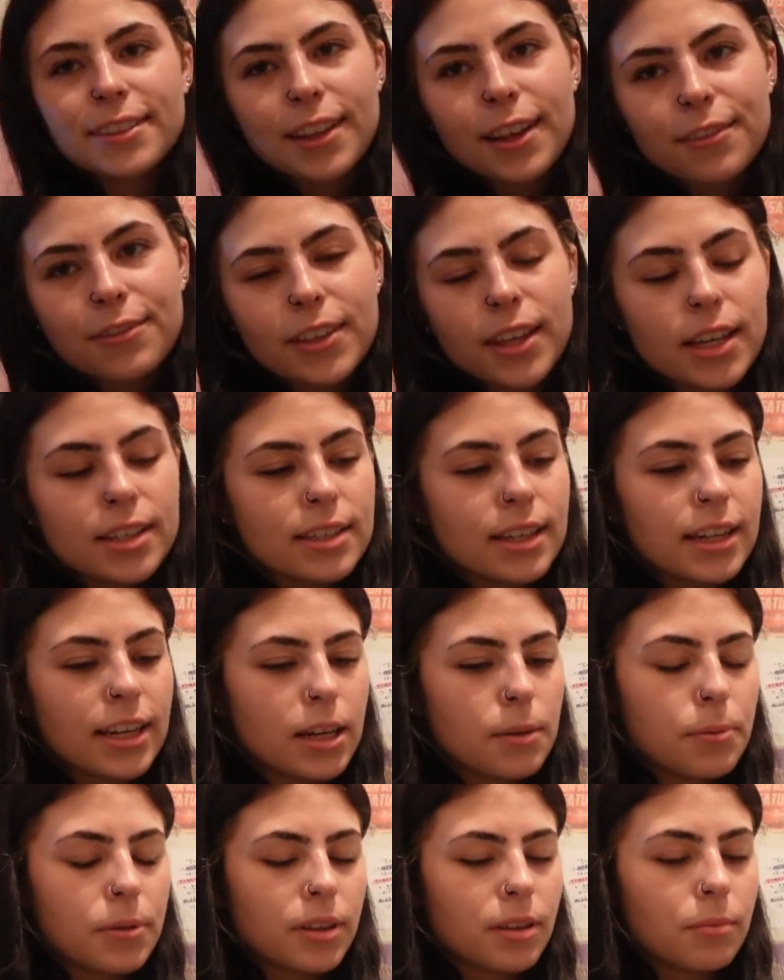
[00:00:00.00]
love these. I need to
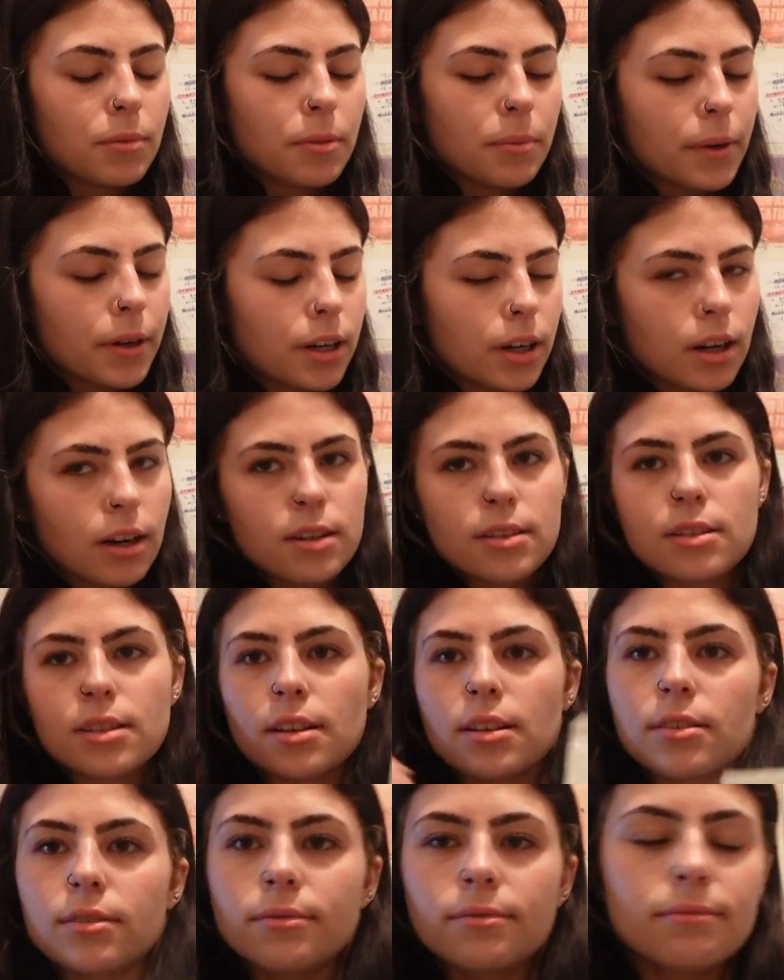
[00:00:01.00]
put them with my crocs
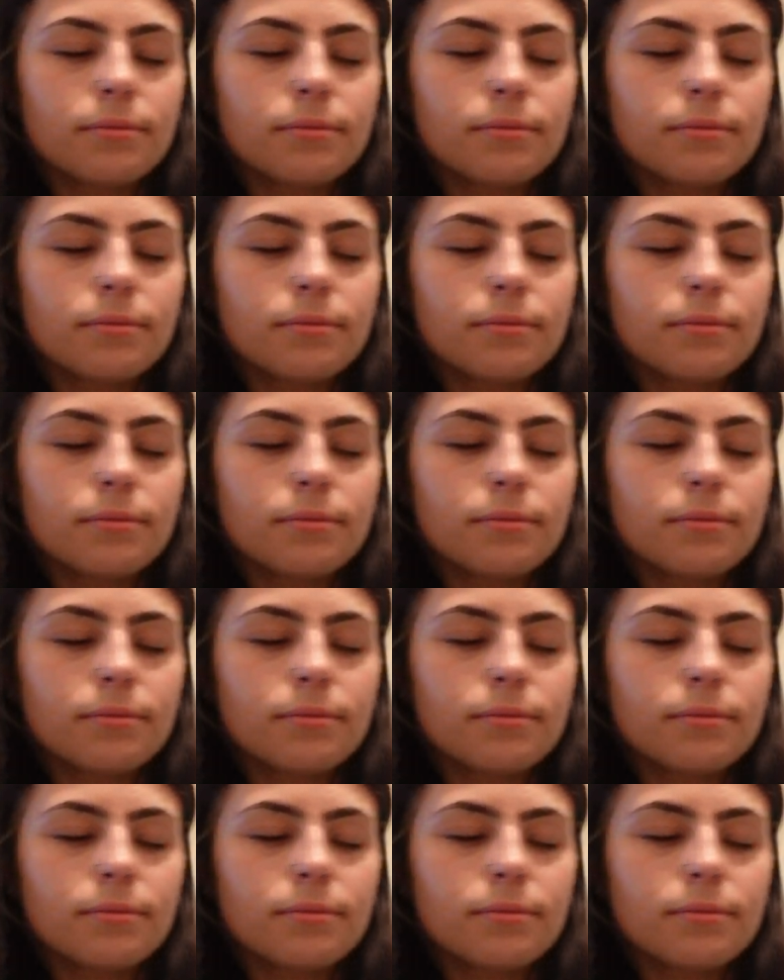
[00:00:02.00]
though.